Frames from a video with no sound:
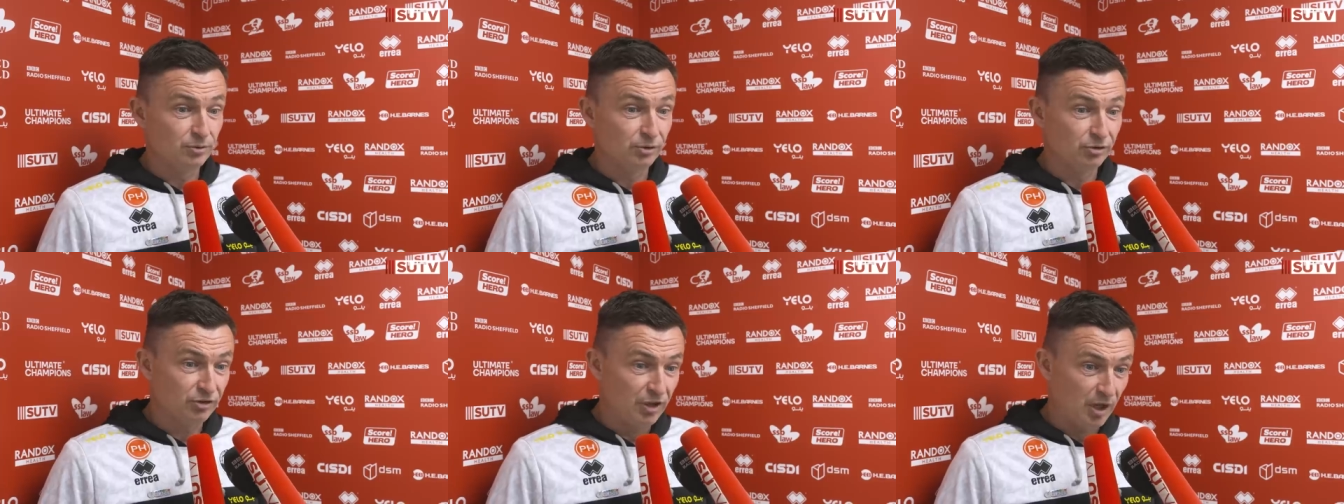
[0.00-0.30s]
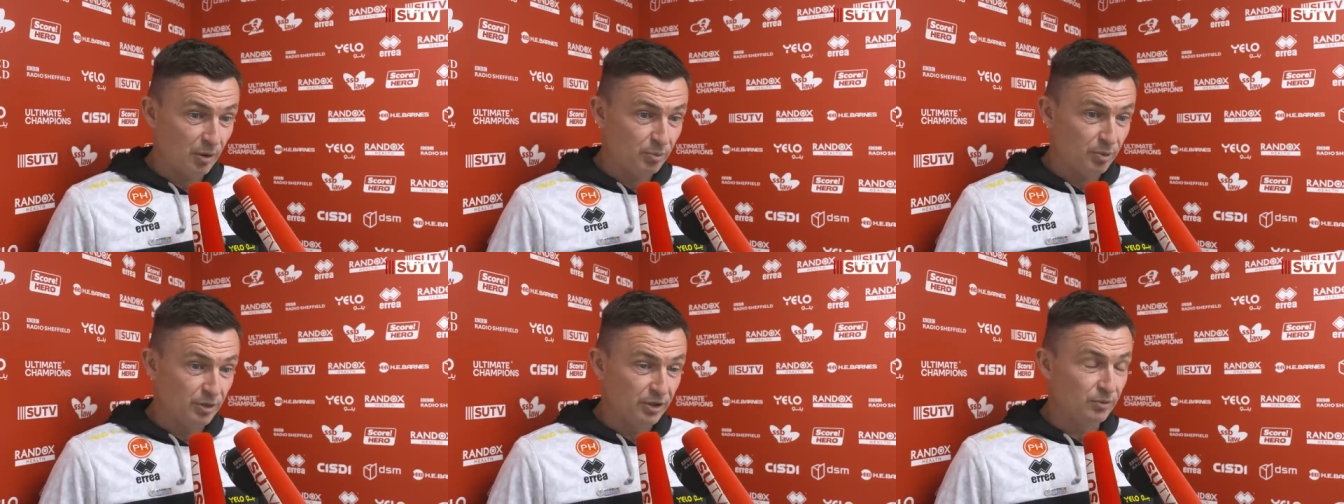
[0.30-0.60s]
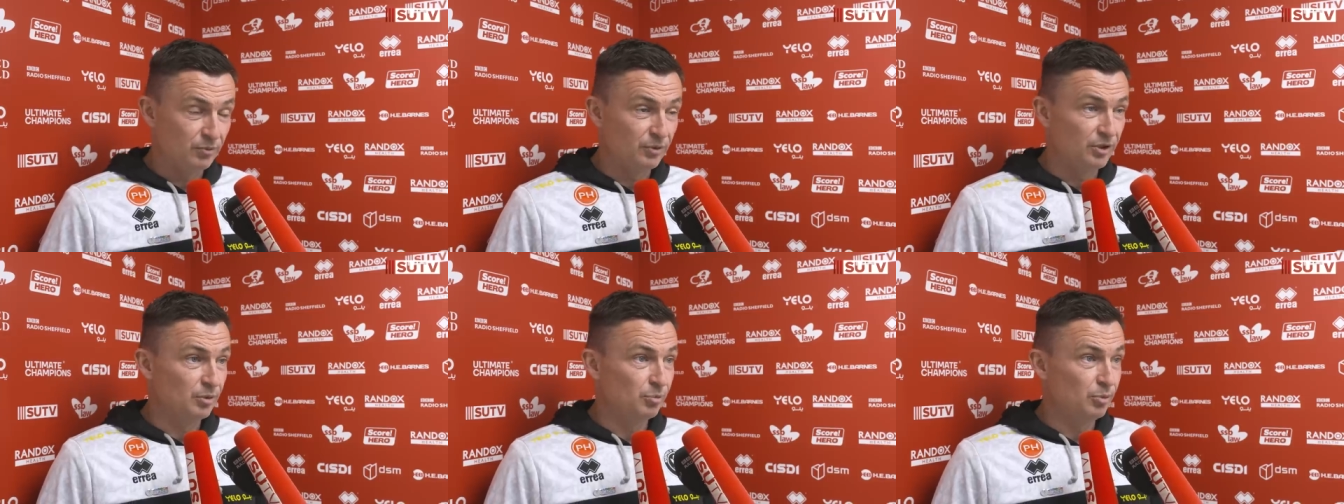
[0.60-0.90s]
We step in
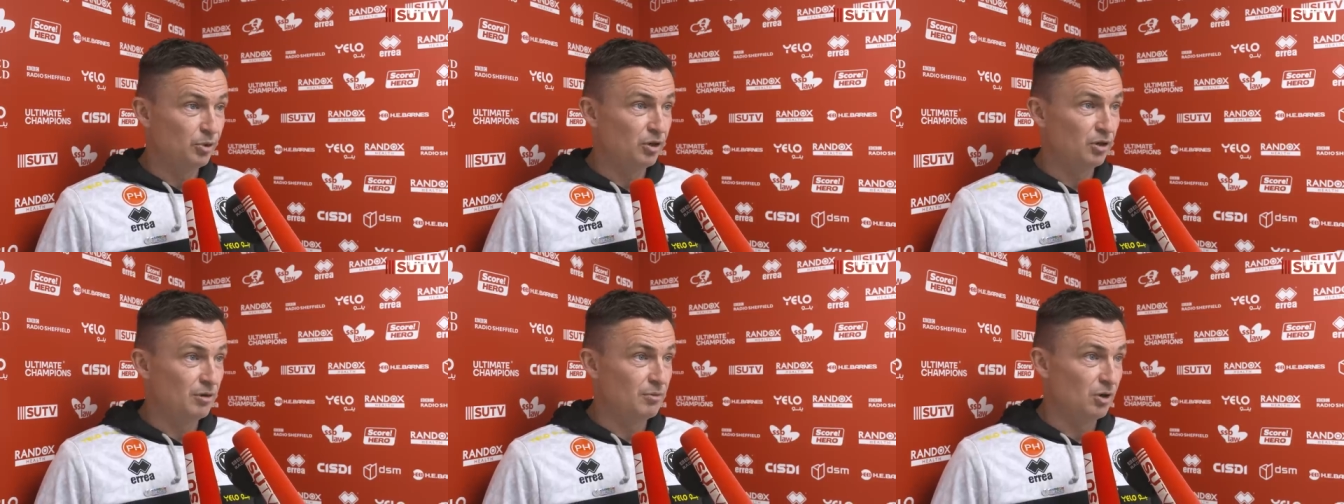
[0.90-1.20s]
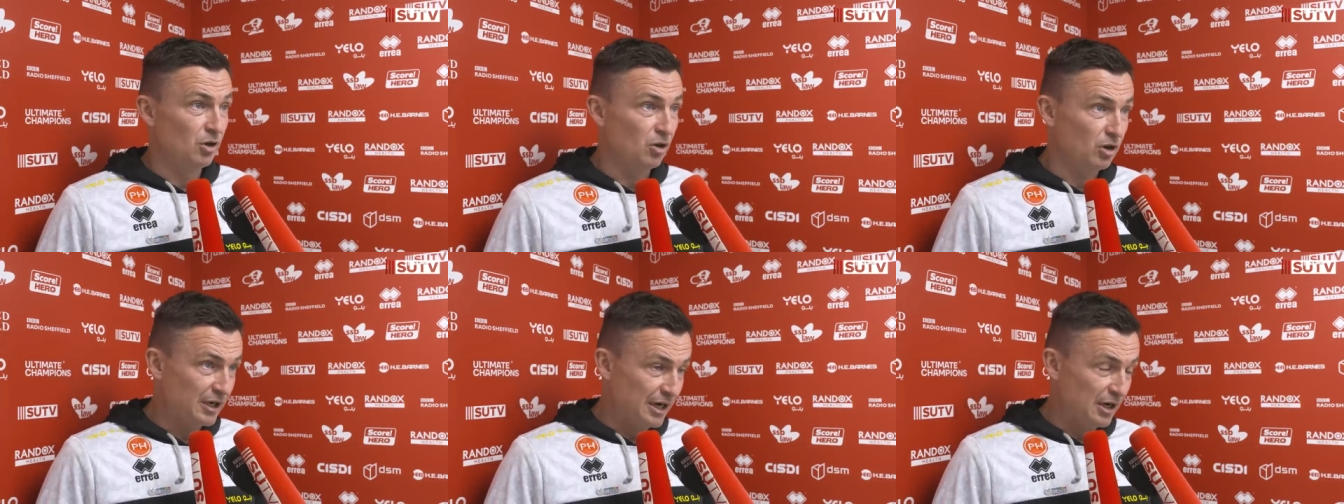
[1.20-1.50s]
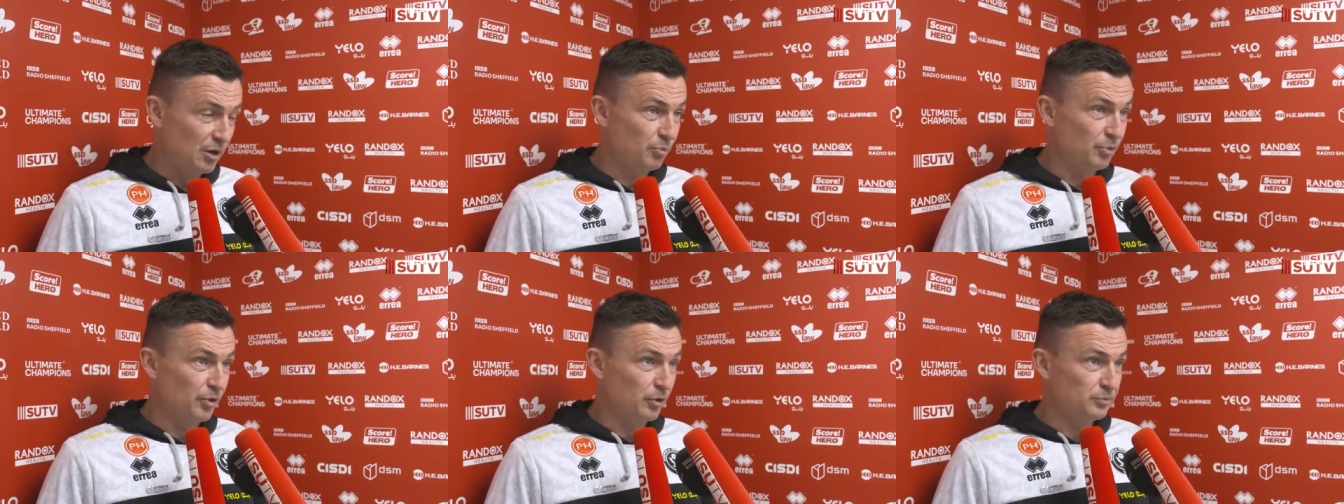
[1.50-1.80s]
and win the ball. We lock
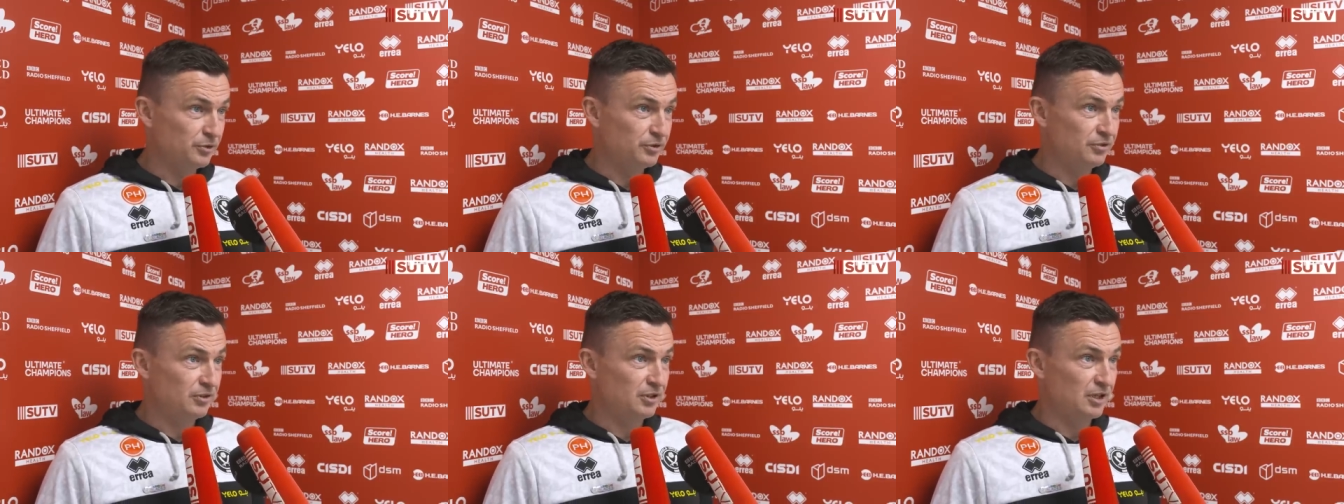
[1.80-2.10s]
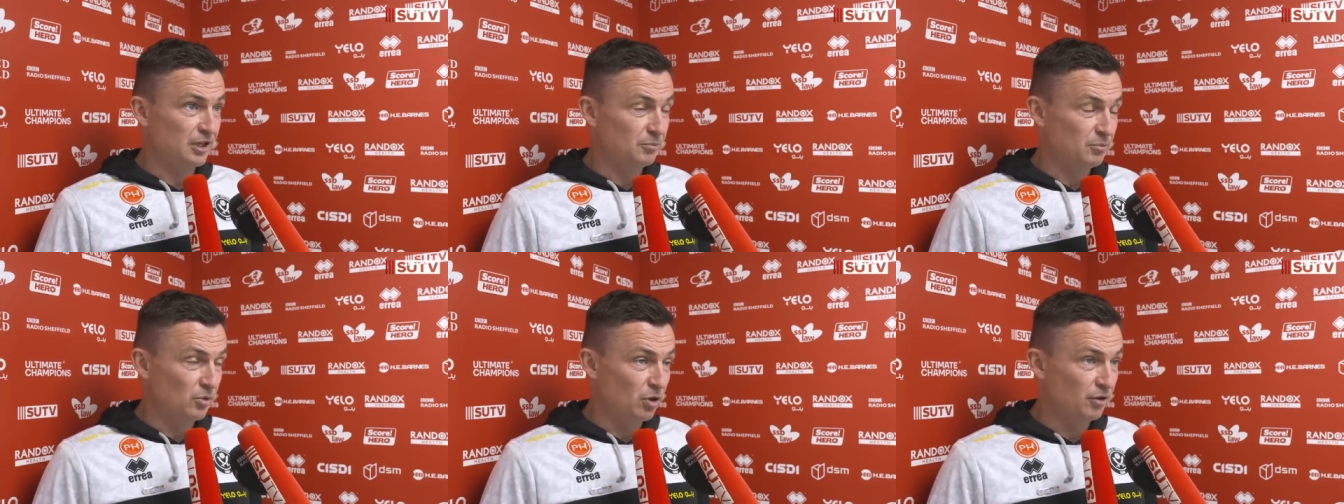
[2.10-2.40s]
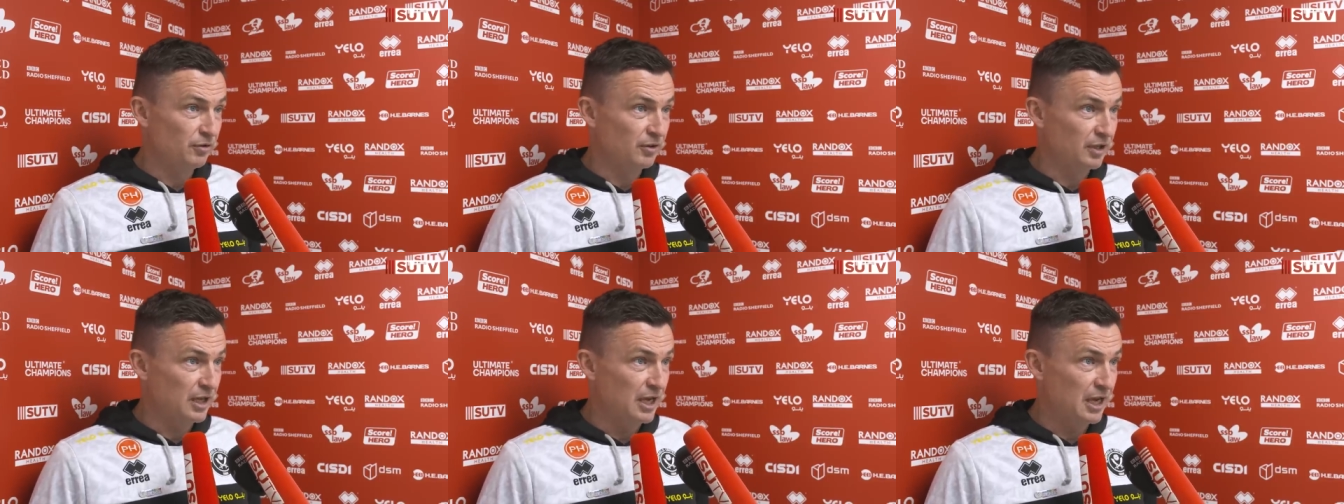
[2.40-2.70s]
out properly to keep
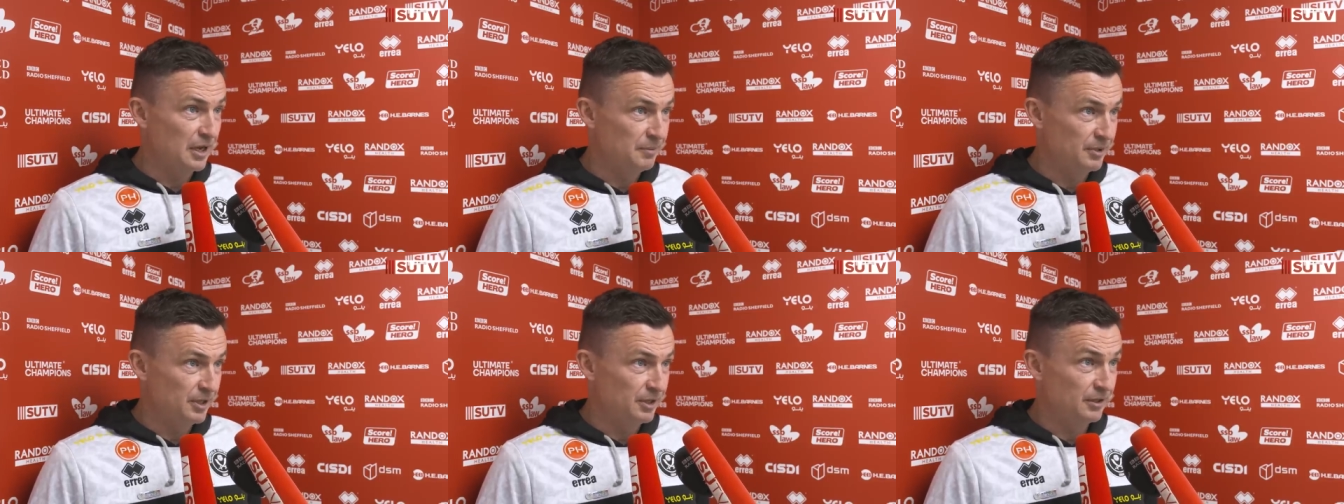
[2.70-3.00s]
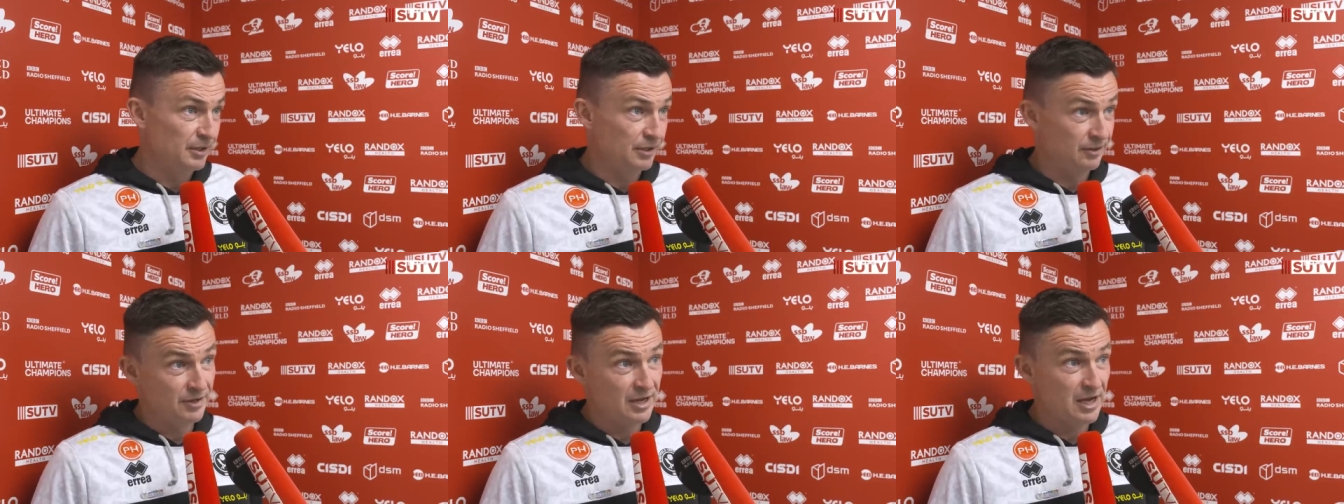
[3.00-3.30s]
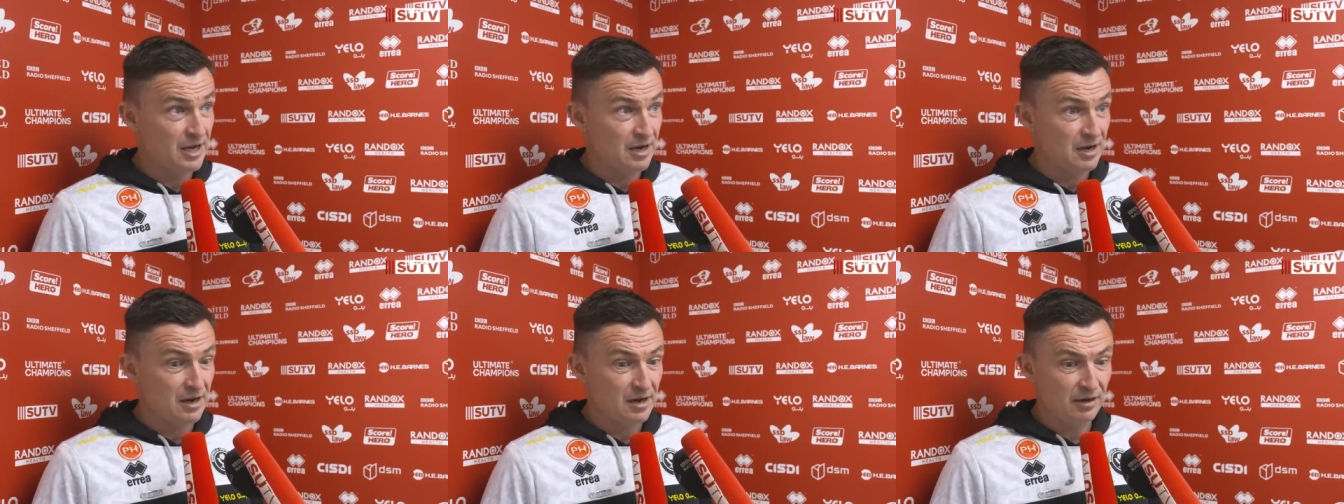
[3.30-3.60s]
more of the game in
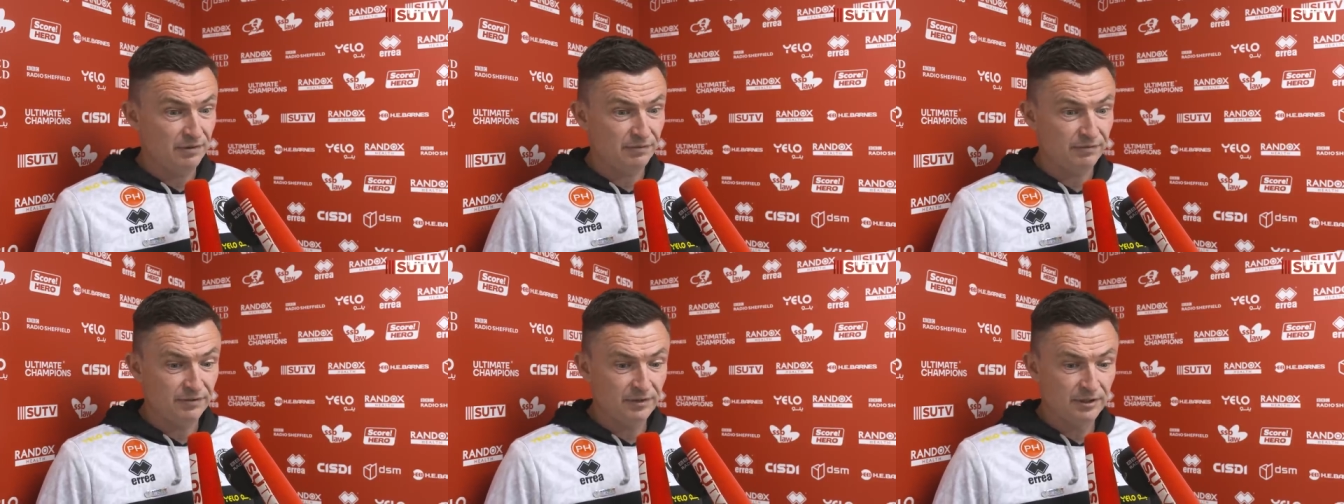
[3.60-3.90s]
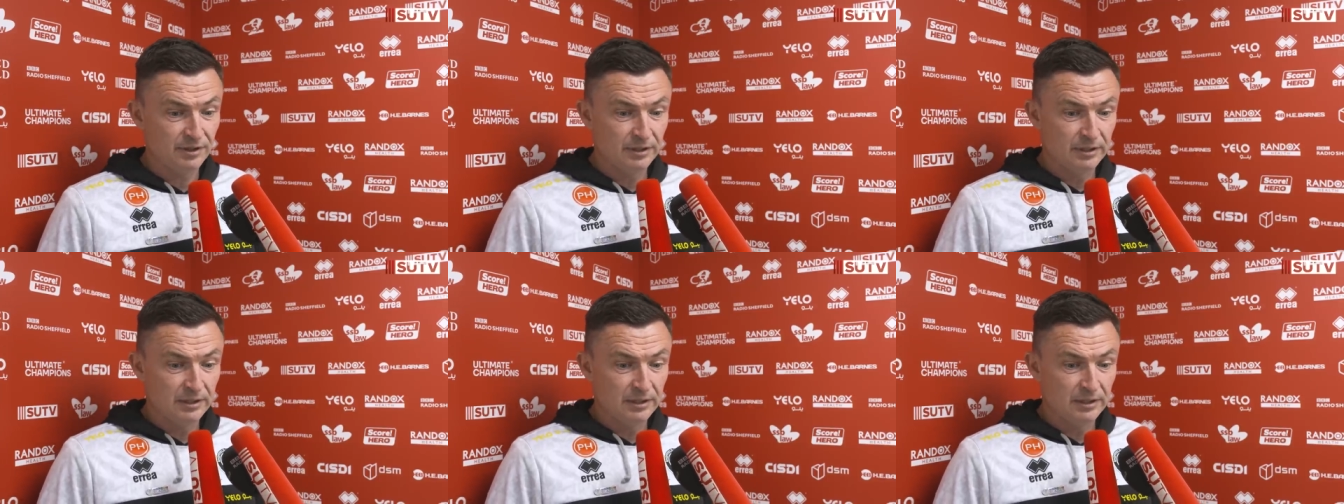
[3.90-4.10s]
their half.